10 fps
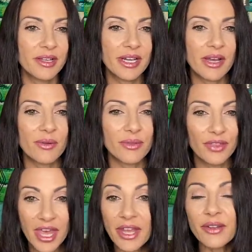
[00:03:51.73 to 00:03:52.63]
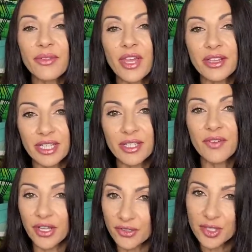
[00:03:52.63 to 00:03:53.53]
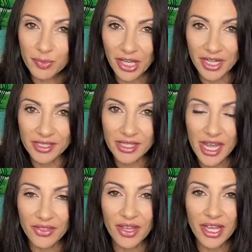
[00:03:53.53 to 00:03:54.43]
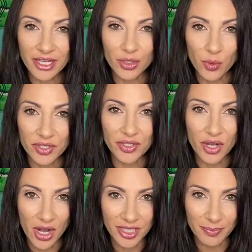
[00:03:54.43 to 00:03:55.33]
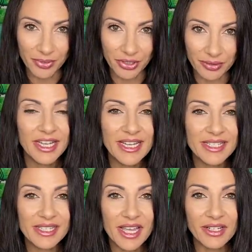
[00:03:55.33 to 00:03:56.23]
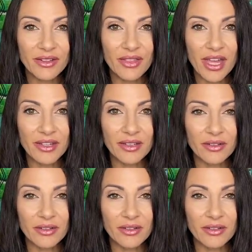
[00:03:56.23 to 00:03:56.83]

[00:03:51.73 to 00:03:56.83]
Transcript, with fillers: Now, then they leave Hunter's place and they head towards the hospital. He said that